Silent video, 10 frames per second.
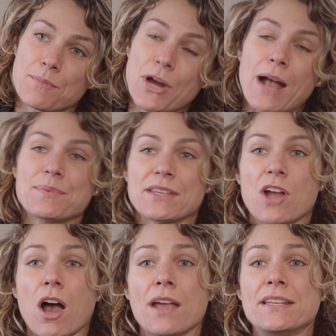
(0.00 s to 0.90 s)
perhaps an
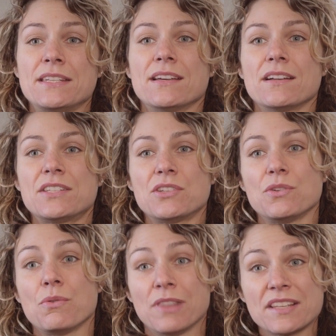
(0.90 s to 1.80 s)
idea
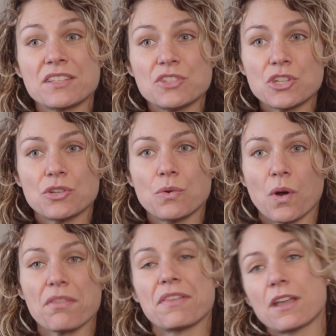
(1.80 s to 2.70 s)
to listen to
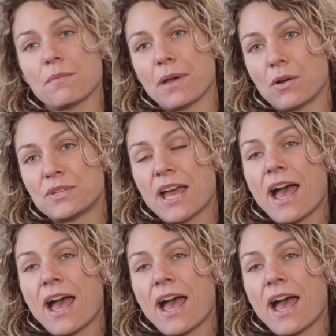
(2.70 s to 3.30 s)
or think about